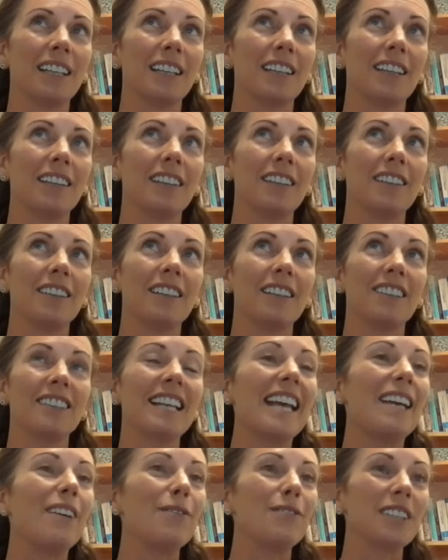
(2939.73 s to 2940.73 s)
the
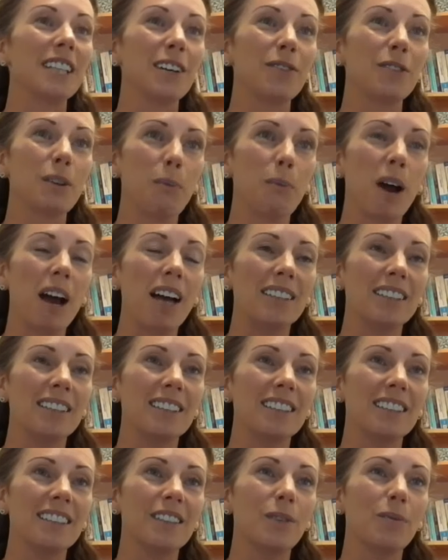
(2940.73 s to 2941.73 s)
safety of the
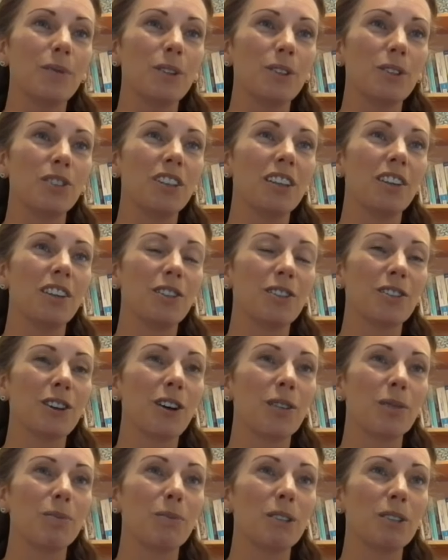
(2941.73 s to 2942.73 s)
practices that were done in those
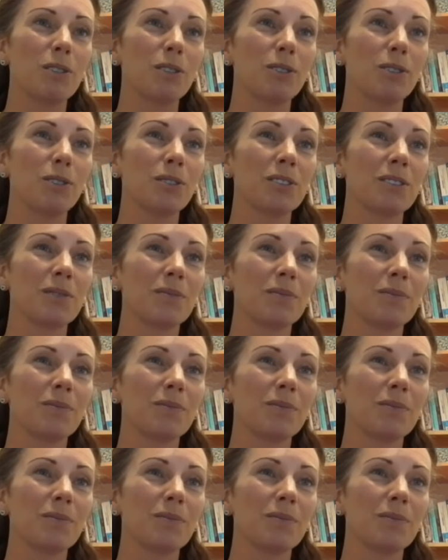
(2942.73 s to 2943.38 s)
hospitals.